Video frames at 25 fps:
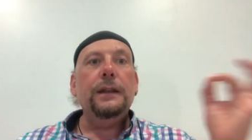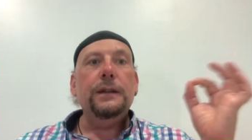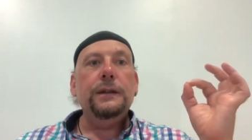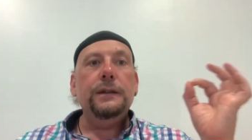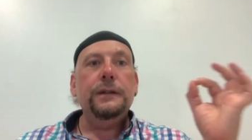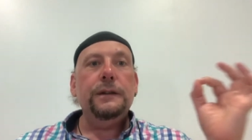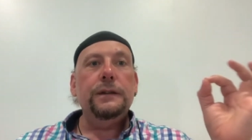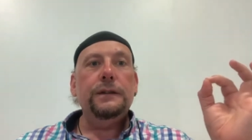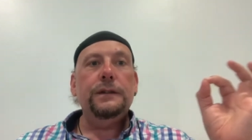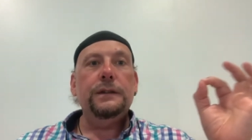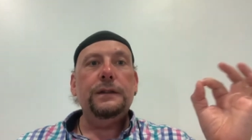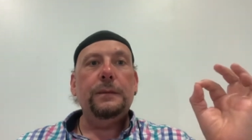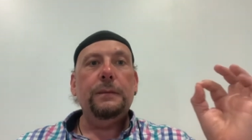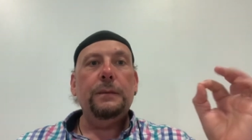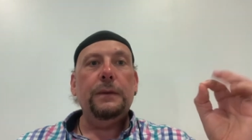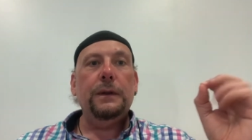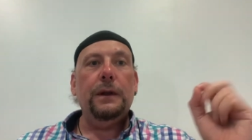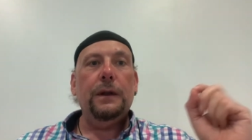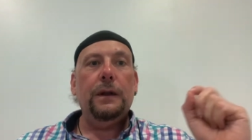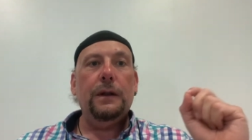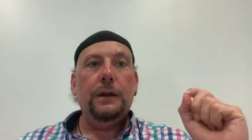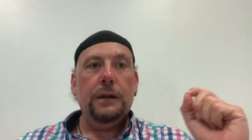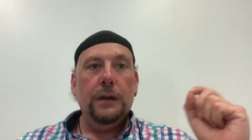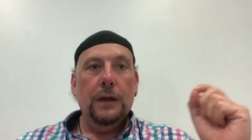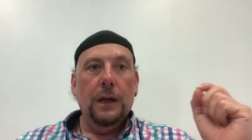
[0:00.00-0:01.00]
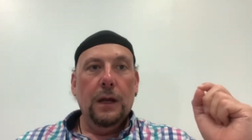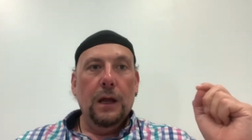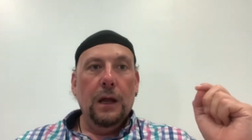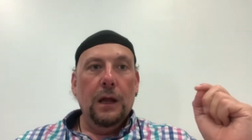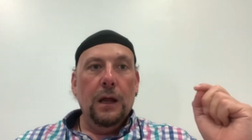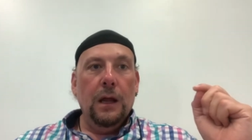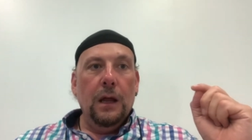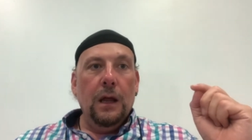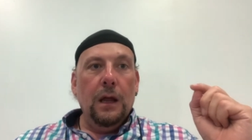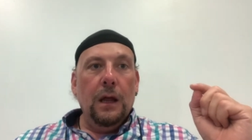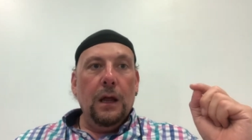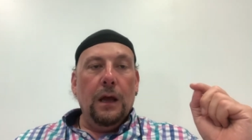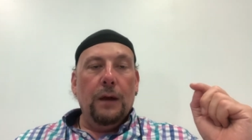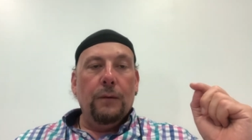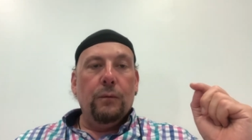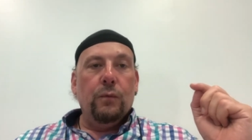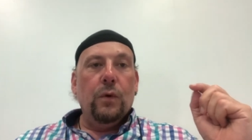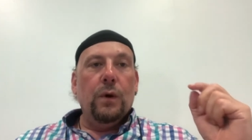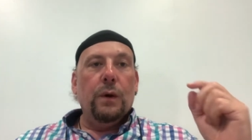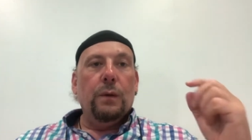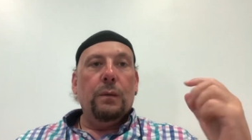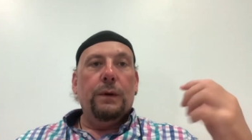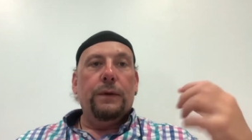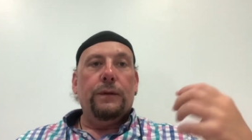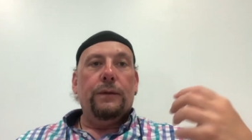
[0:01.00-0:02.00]
It's just something that I've
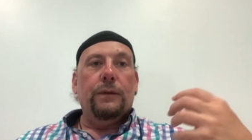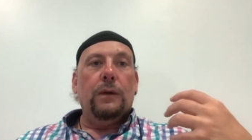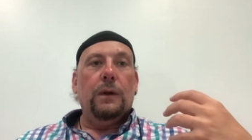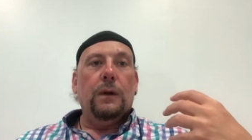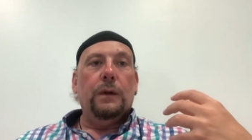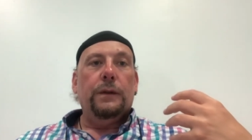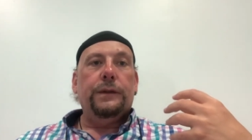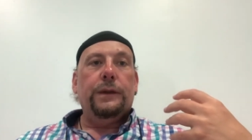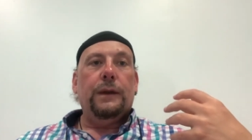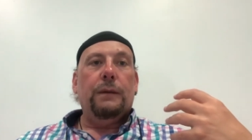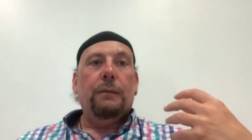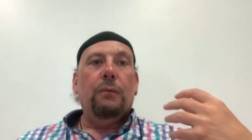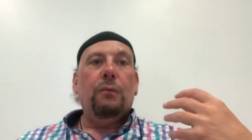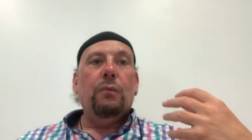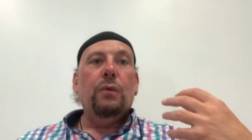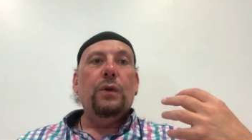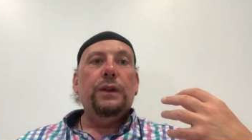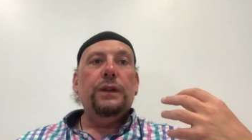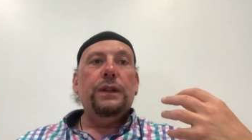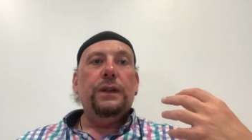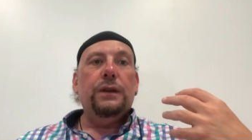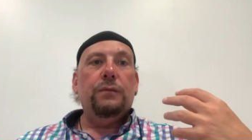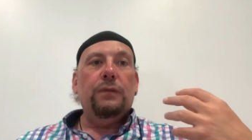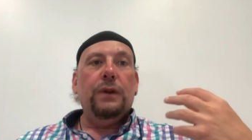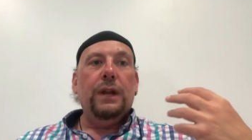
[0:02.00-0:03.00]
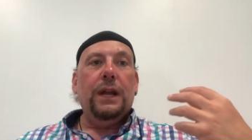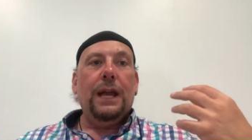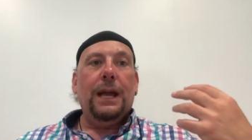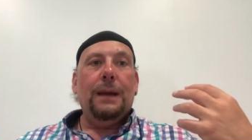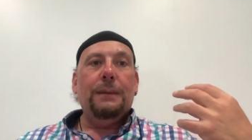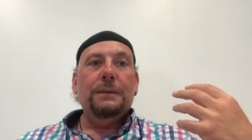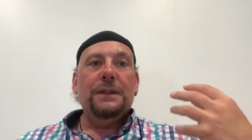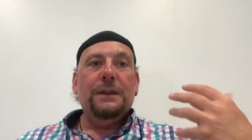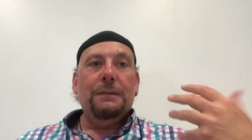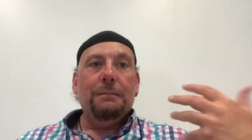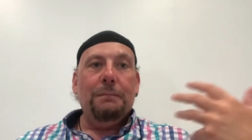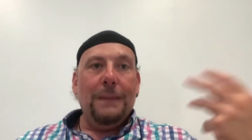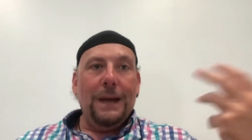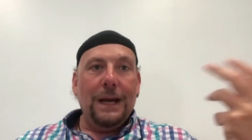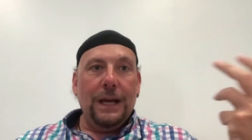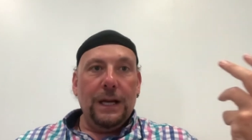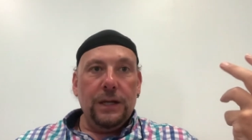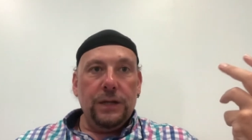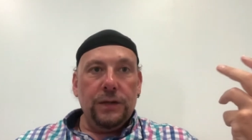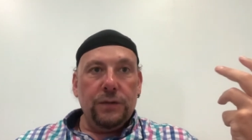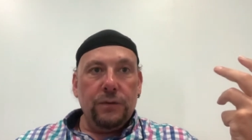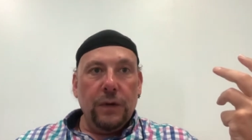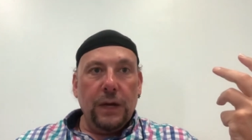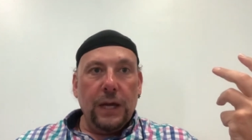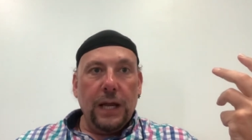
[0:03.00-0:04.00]
worked with for a long time. I've worked in rehabs. I've
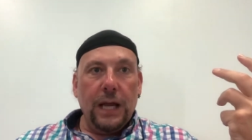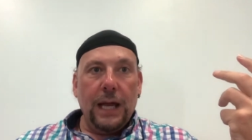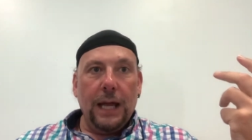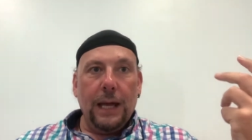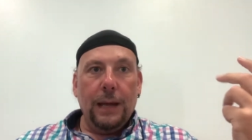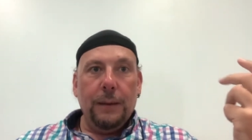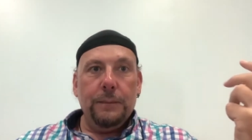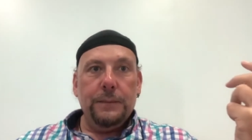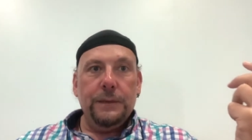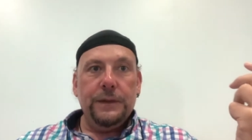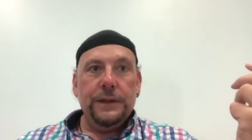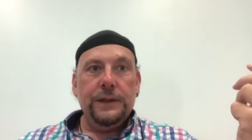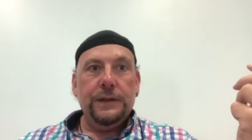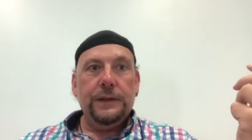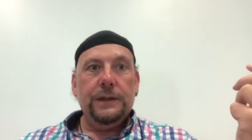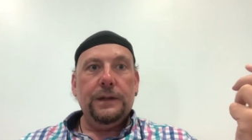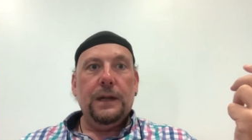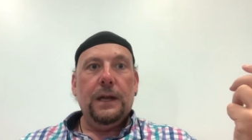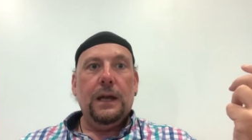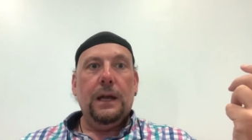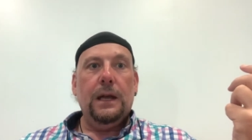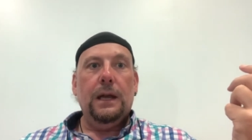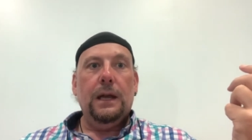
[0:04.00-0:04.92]
managed rehabs.